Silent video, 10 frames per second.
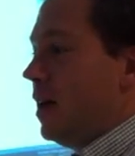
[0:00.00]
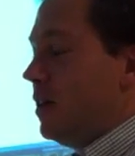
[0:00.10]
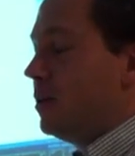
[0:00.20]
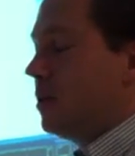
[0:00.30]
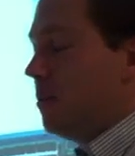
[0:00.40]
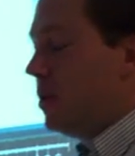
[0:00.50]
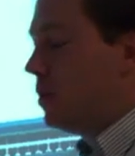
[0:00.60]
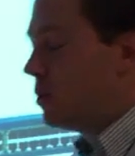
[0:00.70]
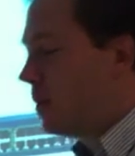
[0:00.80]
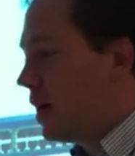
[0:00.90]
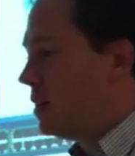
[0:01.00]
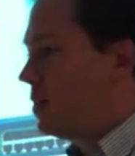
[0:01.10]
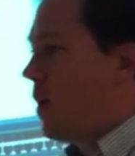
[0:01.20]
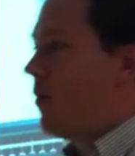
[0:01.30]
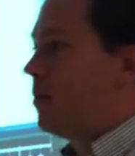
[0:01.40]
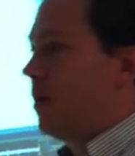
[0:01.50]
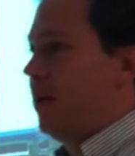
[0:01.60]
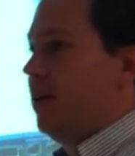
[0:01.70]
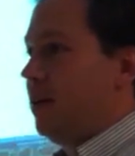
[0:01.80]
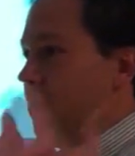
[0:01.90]
And those computers ran
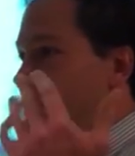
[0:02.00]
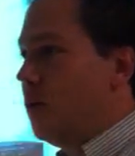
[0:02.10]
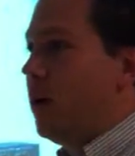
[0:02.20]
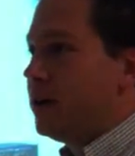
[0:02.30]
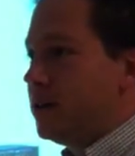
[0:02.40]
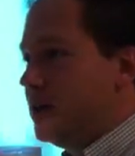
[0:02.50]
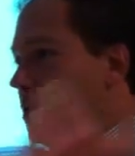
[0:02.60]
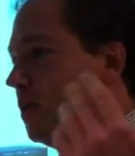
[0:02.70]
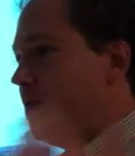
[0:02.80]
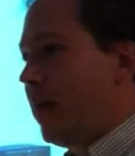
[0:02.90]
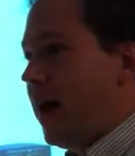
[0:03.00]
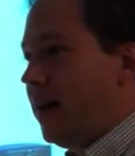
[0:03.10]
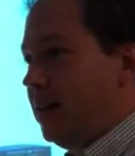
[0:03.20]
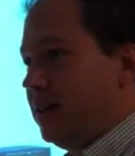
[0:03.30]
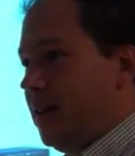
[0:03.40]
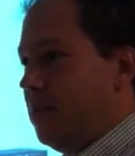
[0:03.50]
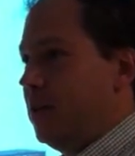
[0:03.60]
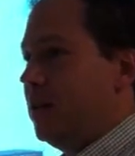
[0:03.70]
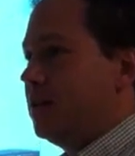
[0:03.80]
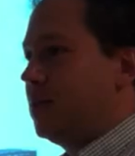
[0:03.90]
software that knew what to do when packets
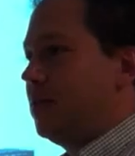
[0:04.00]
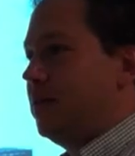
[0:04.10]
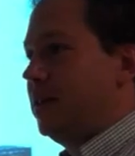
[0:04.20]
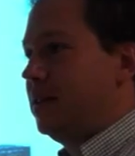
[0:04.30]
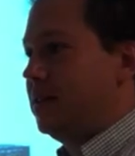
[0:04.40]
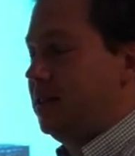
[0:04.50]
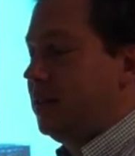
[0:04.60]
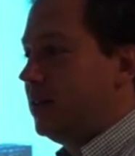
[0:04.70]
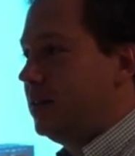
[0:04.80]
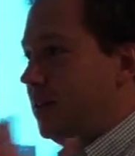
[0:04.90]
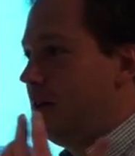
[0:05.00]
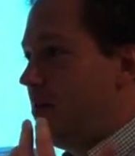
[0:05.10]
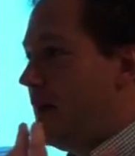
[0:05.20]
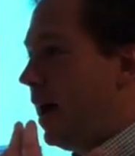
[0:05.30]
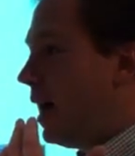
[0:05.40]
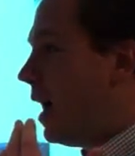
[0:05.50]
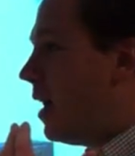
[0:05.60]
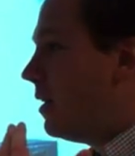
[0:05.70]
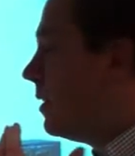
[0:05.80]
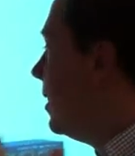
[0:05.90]
came in those interfaces and could send them back
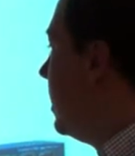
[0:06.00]
out.